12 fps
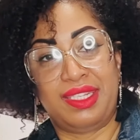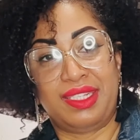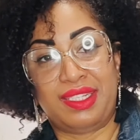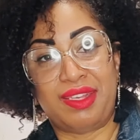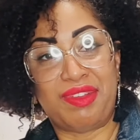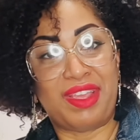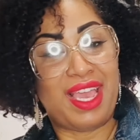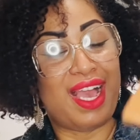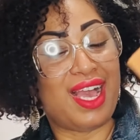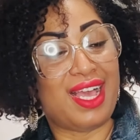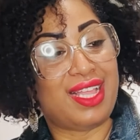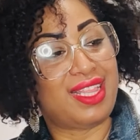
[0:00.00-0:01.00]
So
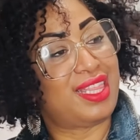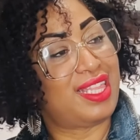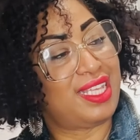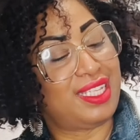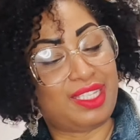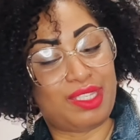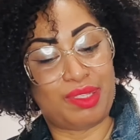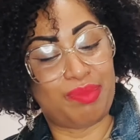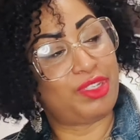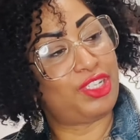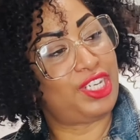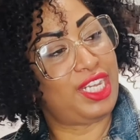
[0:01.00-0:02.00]
yeah, this
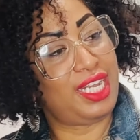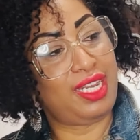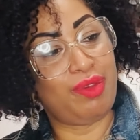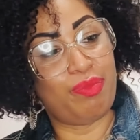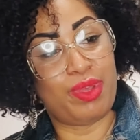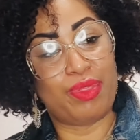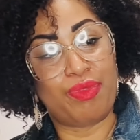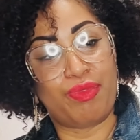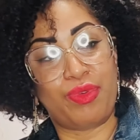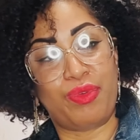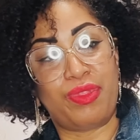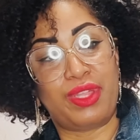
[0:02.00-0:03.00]
machine went
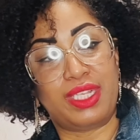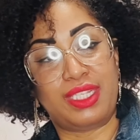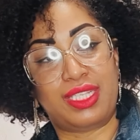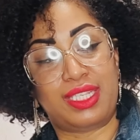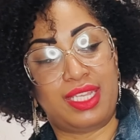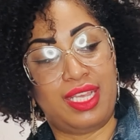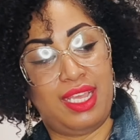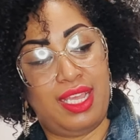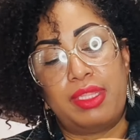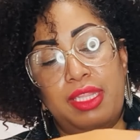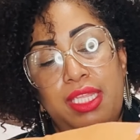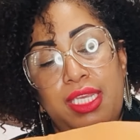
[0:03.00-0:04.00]
through this.
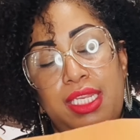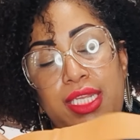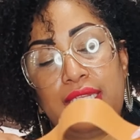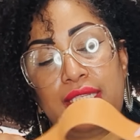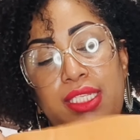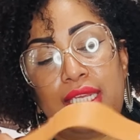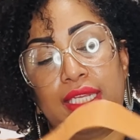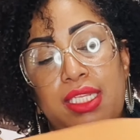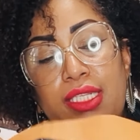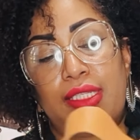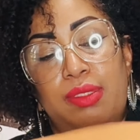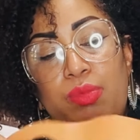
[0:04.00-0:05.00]
The thickness
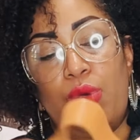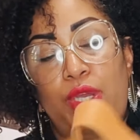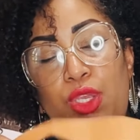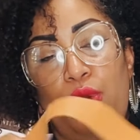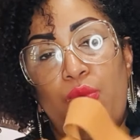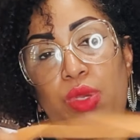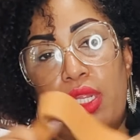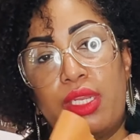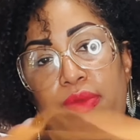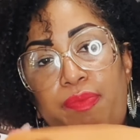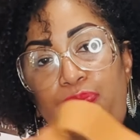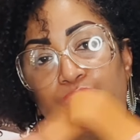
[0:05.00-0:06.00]
is what you
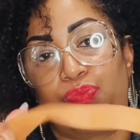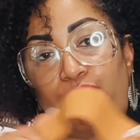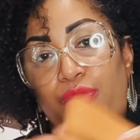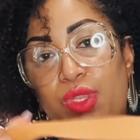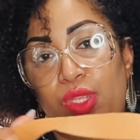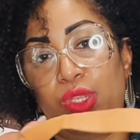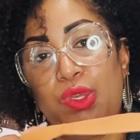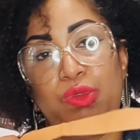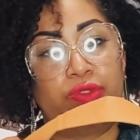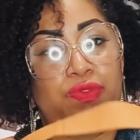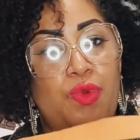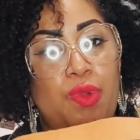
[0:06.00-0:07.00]
would
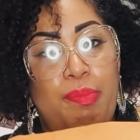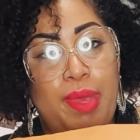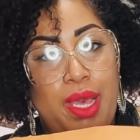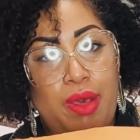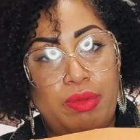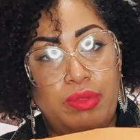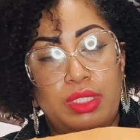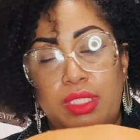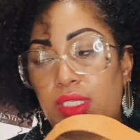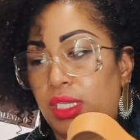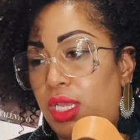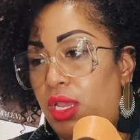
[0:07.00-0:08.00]
use for a
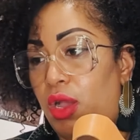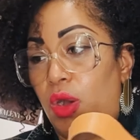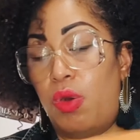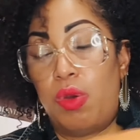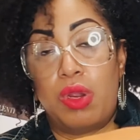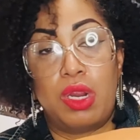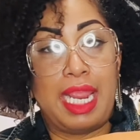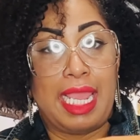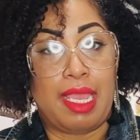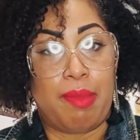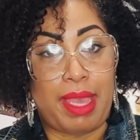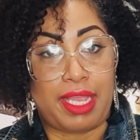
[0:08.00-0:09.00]
belt or
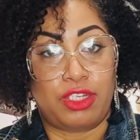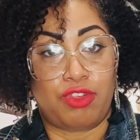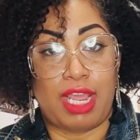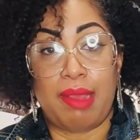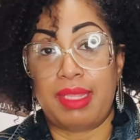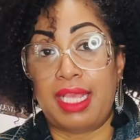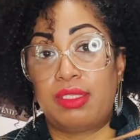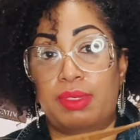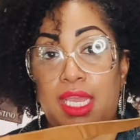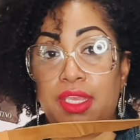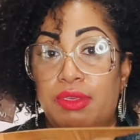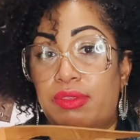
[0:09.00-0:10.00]
handbag strap. That's what
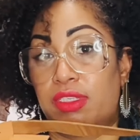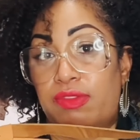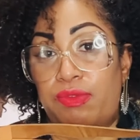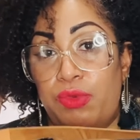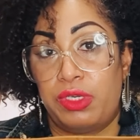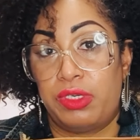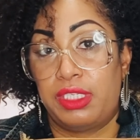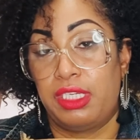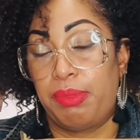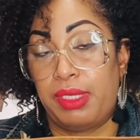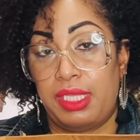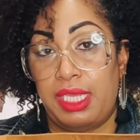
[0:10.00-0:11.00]
I use this for,
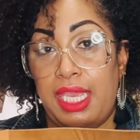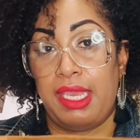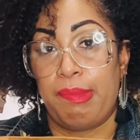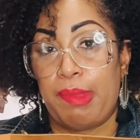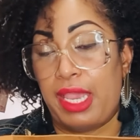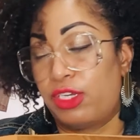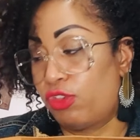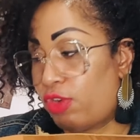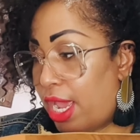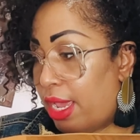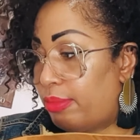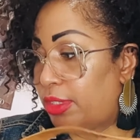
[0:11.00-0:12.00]
typically handbag
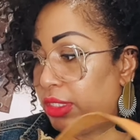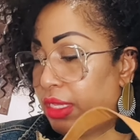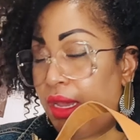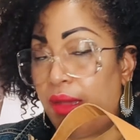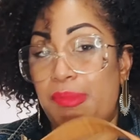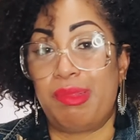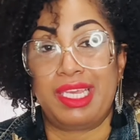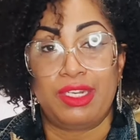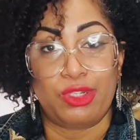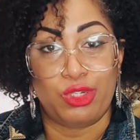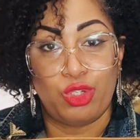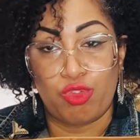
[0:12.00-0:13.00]
straps,
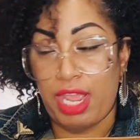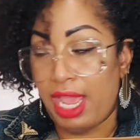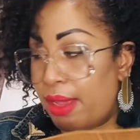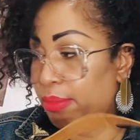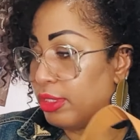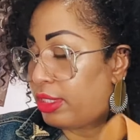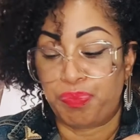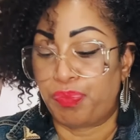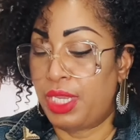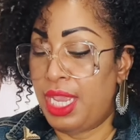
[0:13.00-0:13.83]
planter straps.